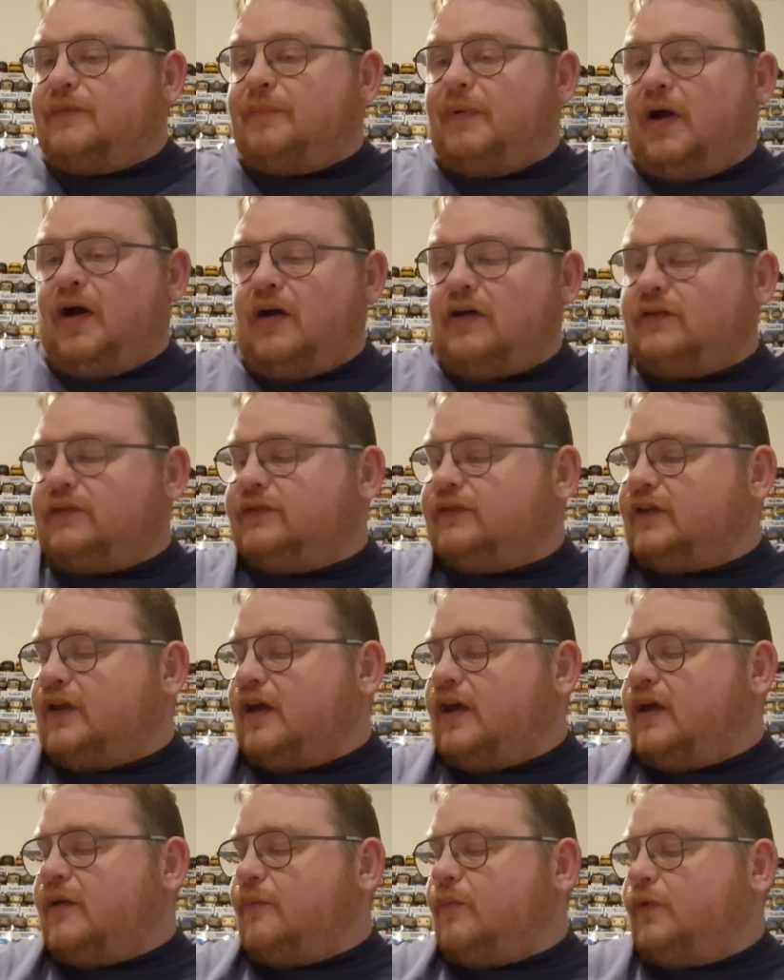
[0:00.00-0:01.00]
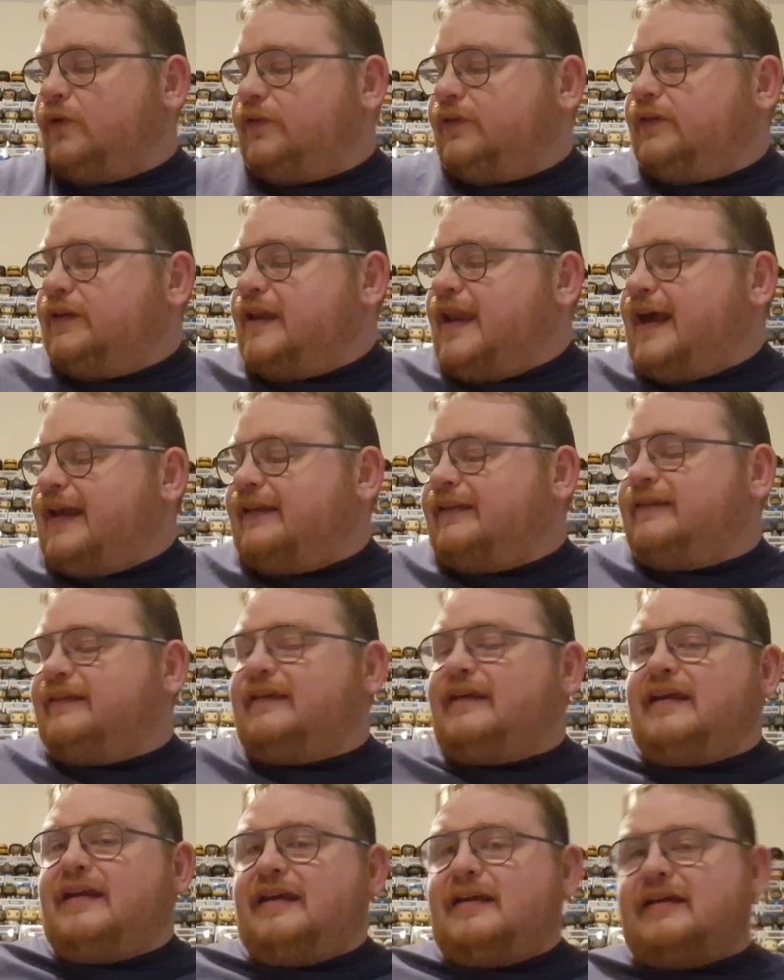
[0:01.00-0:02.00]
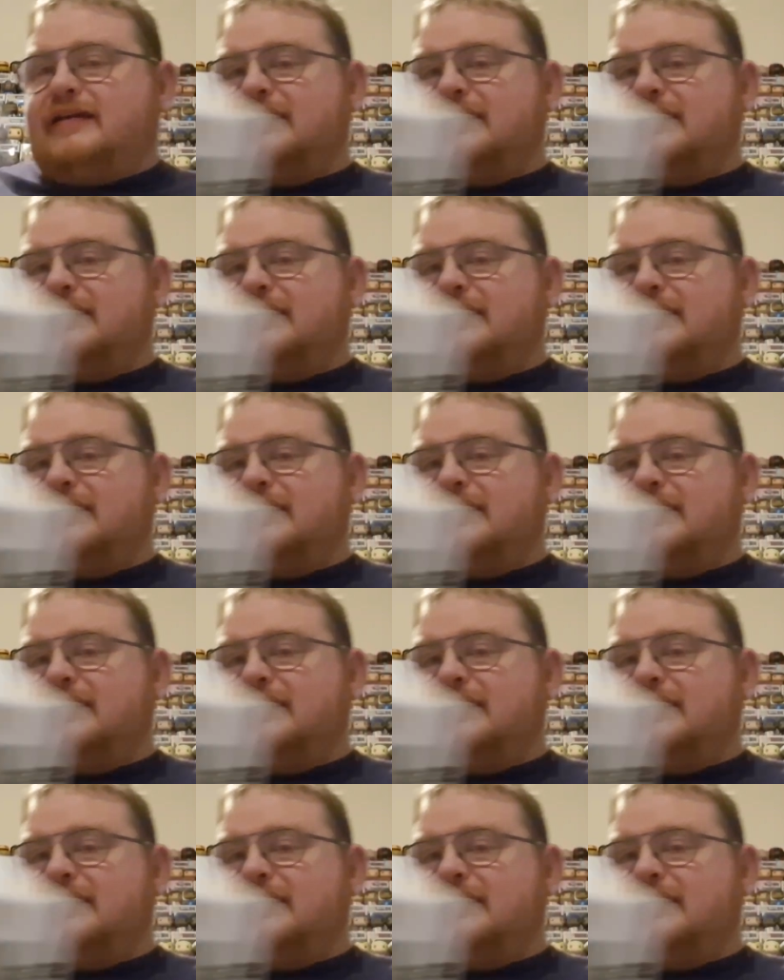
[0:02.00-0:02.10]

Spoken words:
box was Nancy.